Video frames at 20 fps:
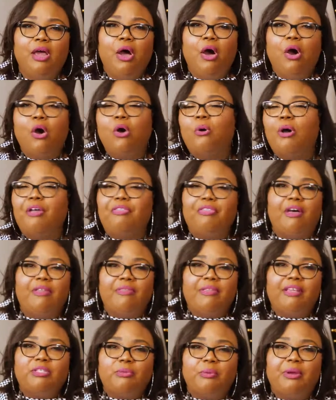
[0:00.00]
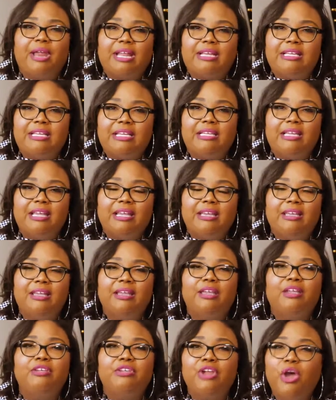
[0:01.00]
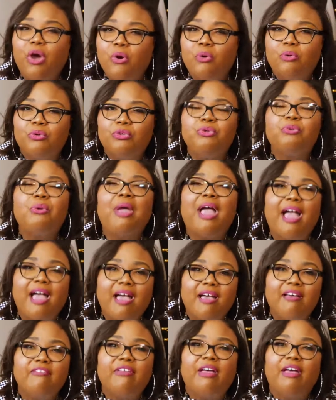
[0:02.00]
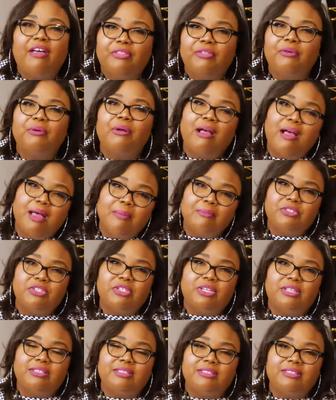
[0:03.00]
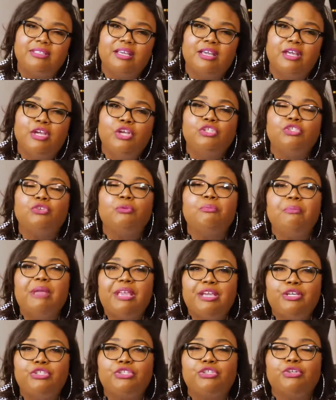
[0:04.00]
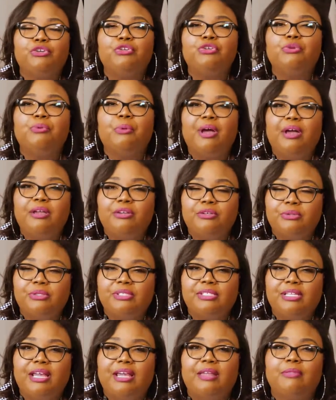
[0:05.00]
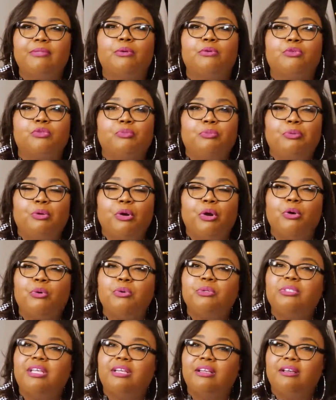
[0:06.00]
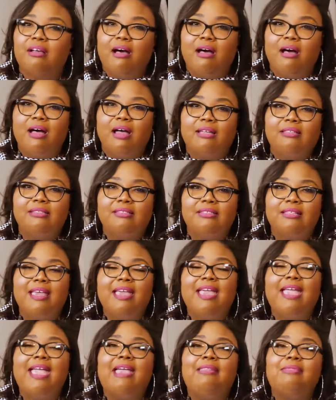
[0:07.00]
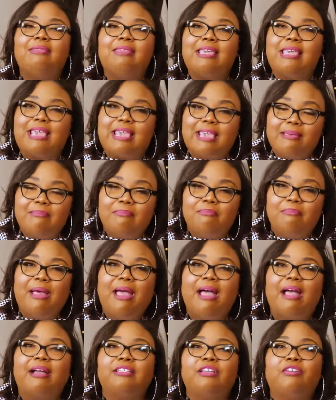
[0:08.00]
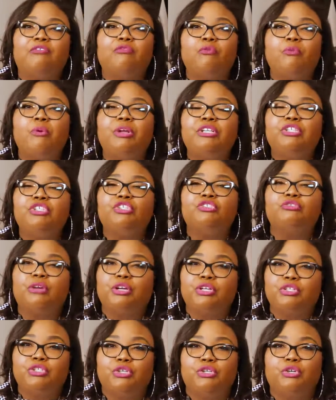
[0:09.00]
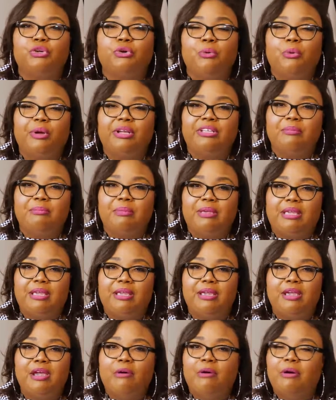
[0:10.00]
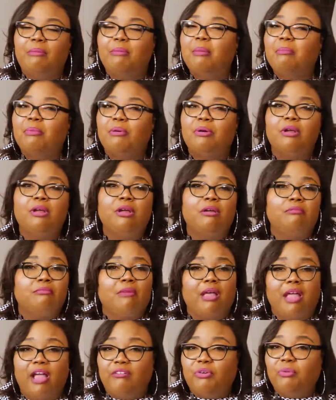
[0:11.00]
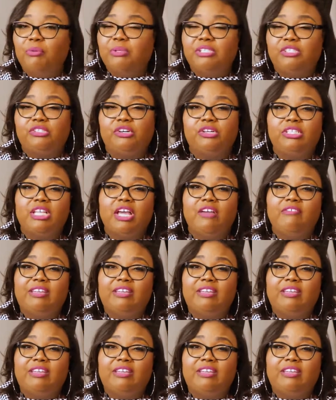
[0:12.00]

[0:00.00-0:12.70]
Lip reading: Oh, I thought that's what I needed. No, you have other options. So make sure you understand those pros and cons and the impact of which structure you're going to be. Remember, everyone starts off